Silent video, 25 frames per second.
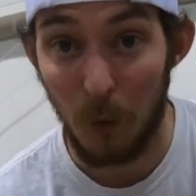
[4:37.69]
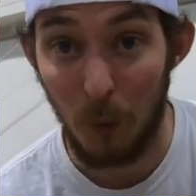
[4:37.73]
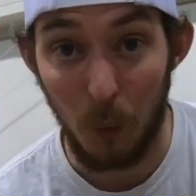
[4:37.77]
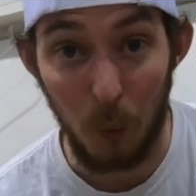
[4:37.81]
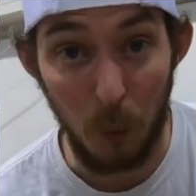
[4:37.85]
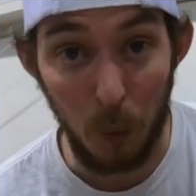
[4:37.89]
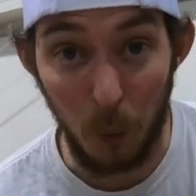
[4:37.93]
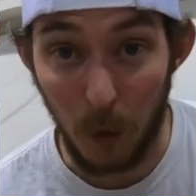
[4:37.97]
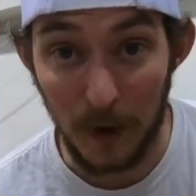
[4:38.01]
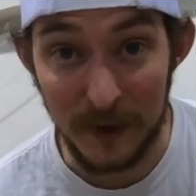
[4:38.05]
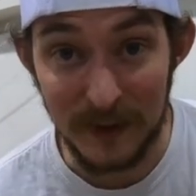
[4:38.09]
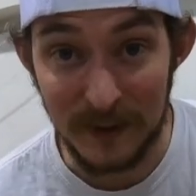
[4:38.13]

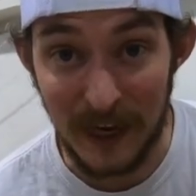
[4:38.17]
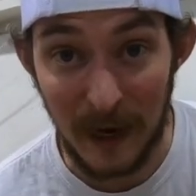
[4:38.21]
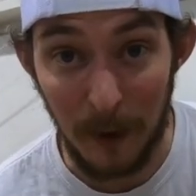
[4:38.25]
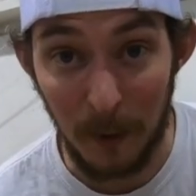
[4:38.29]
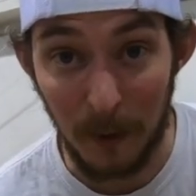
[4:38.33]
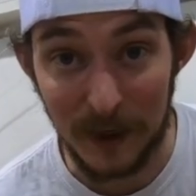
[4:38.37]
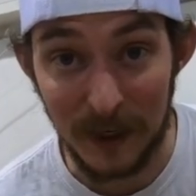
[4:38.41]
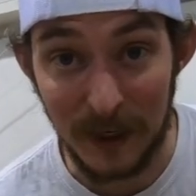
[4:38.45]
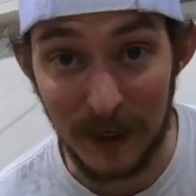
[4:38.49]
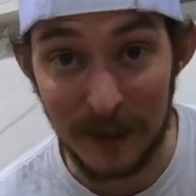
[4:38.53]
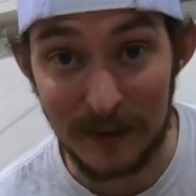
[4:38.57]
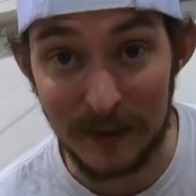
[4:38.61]
Once that one
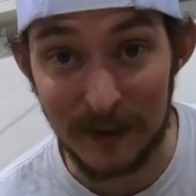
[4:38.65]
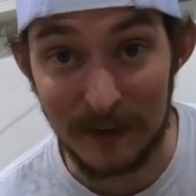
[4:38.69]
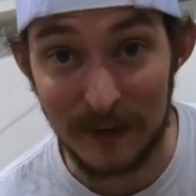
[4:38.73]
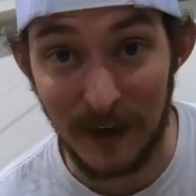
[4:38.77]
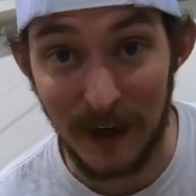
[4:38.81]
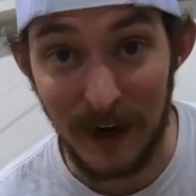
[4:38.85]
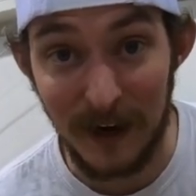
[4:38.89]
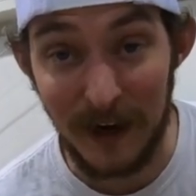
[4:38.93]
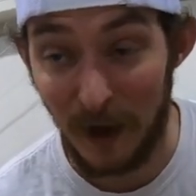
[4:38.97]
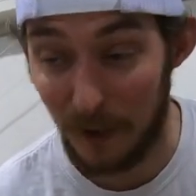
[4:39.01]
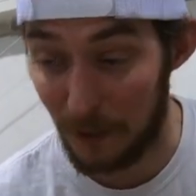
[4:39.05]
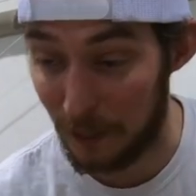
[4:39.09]
gets
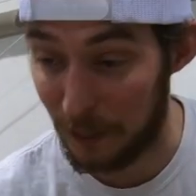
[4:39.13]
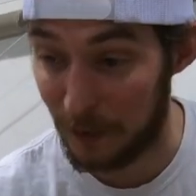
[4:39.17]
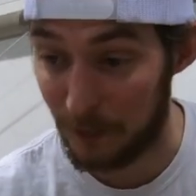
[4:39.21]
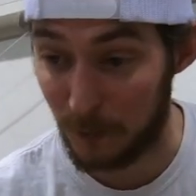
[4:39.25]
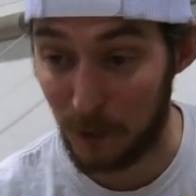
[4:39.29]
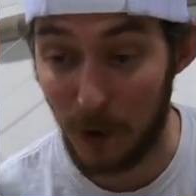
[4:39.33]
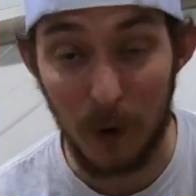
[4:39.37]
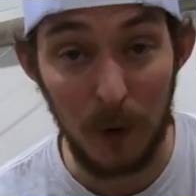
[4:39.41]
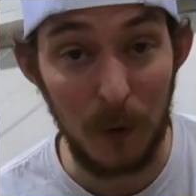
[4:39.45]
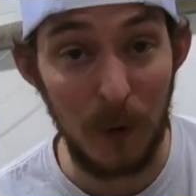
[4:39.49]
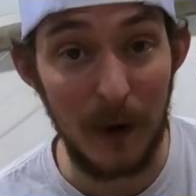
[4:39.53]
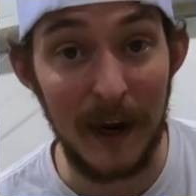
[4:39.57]
done, I'll throw
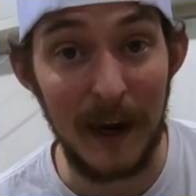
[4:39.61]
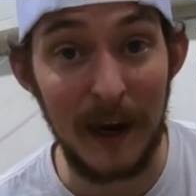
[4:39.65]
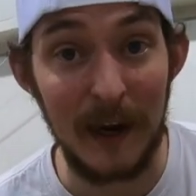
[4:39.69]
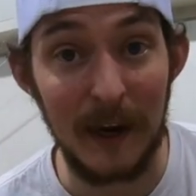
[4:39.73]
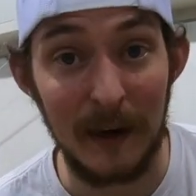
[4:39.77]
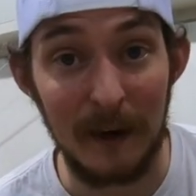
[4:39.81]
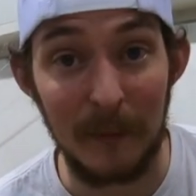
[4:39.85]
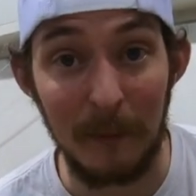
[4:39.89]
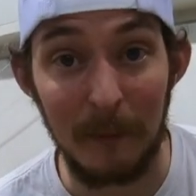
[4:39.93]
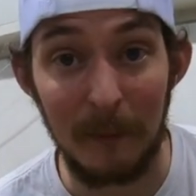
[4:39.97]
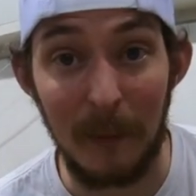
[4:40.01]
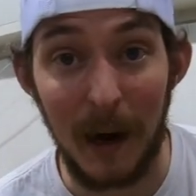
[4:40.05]
it away
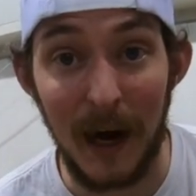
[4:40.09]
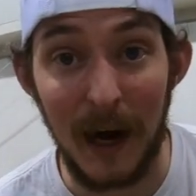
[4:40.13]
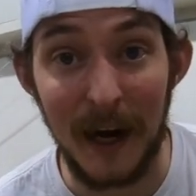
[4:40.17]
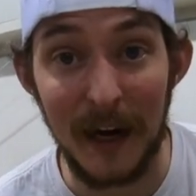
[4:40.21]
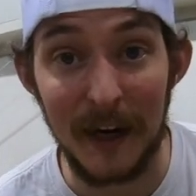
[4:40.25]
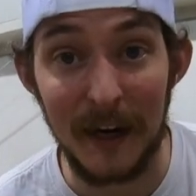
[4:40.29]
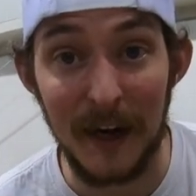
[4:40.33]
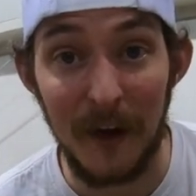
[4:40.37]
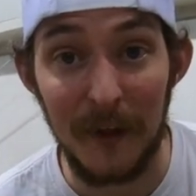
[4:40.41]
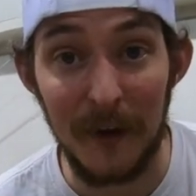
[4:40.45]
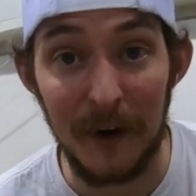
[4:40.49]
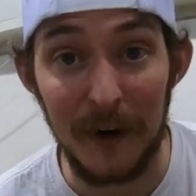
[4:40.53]
and buy
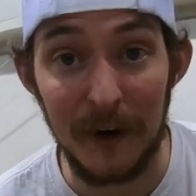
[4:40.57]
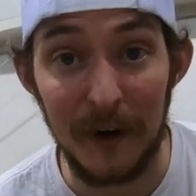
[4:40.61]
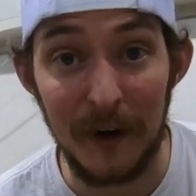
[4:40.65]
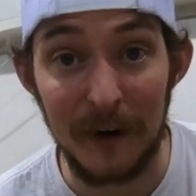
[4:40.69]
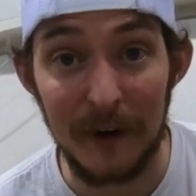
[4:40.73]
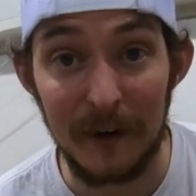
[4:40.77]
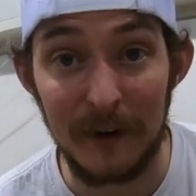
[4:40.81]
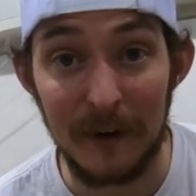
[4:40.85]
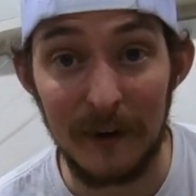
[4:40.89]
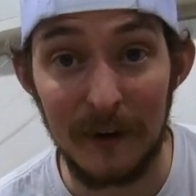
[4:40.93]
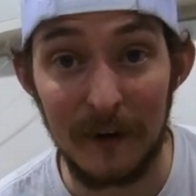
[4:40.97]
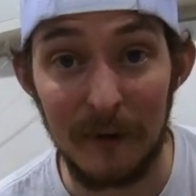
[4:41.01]
another
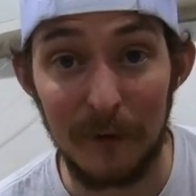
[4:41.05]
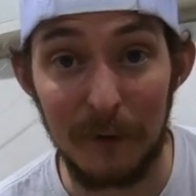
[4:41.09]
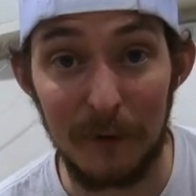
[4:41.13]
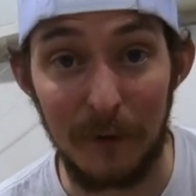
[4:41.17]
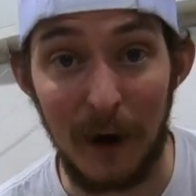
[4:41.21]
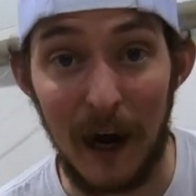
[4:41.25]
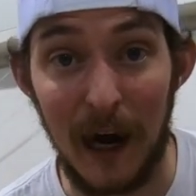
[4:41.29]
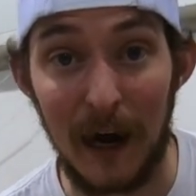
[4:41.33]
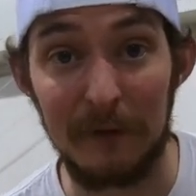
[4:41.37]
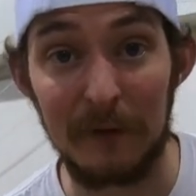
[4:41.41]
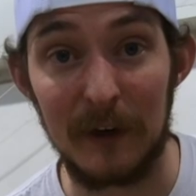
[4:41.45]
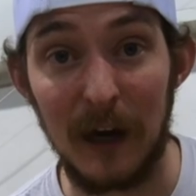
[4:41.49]

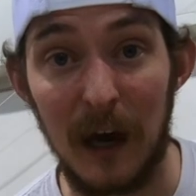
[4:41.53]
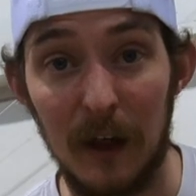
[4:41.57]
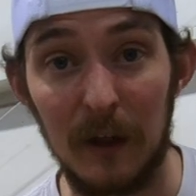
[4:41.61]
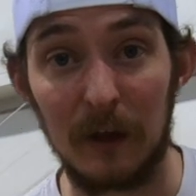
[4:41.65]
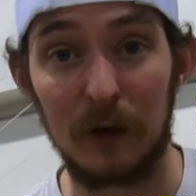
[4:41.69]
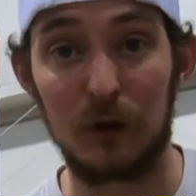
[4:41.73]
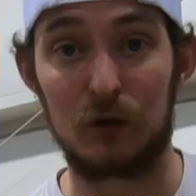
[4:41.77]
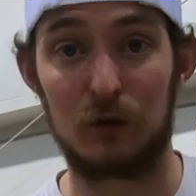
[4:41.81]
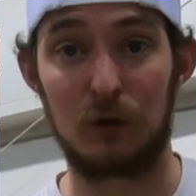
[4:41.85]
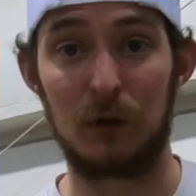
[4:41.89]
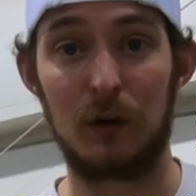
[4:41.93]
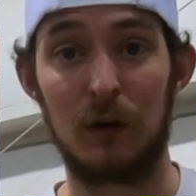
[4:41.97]
$5
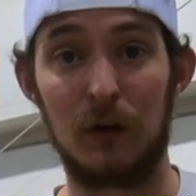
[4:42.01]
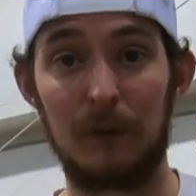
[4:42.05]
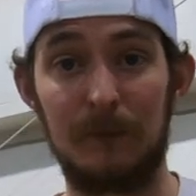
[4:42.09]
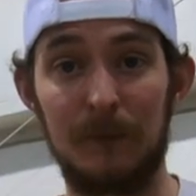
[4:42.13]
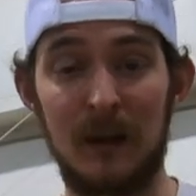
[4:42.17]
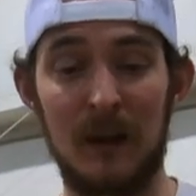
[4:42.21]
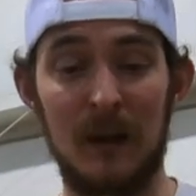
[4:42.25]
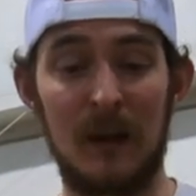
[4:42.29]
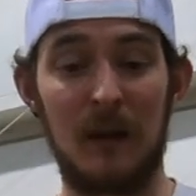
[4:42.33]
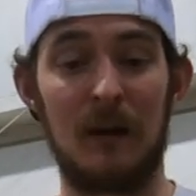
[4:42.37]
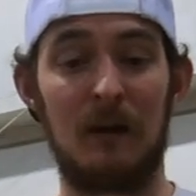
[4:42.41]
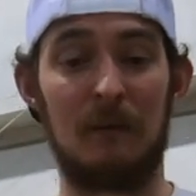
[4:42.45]
drill
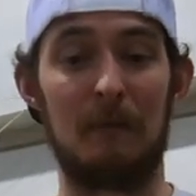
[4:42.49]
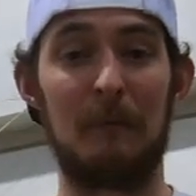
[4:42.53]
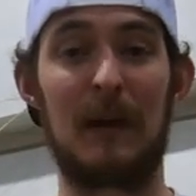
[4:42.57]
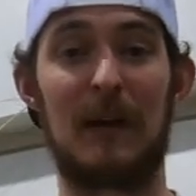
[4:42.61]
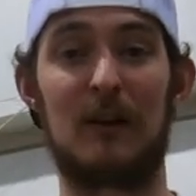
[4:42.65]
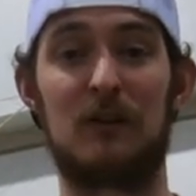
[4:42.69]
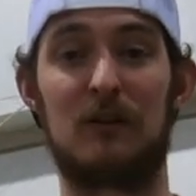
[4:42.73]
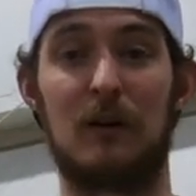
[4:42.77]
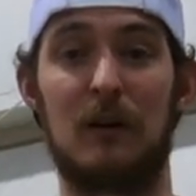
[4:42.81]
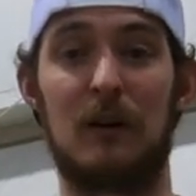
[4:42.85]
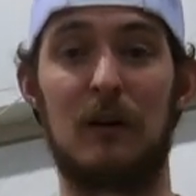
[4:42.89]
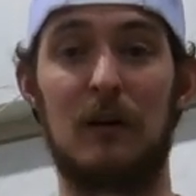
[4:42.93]

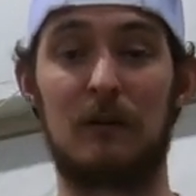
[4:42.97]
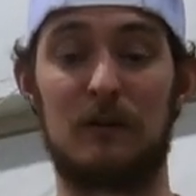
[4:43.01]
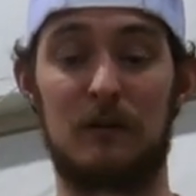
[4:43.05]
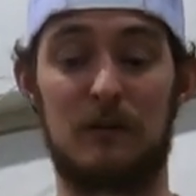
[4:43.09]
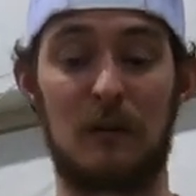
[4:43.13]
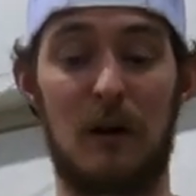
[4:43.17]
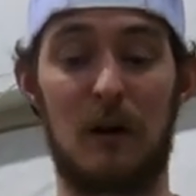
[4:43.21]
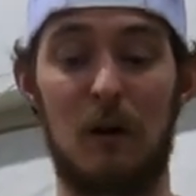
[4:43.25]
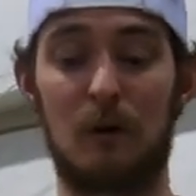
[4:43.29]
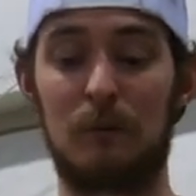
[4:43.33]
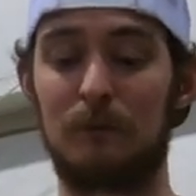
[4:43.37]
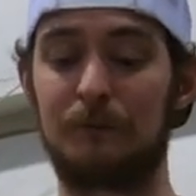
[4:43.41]
mixer.
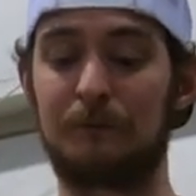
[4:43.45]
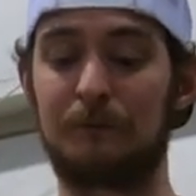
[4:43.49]
So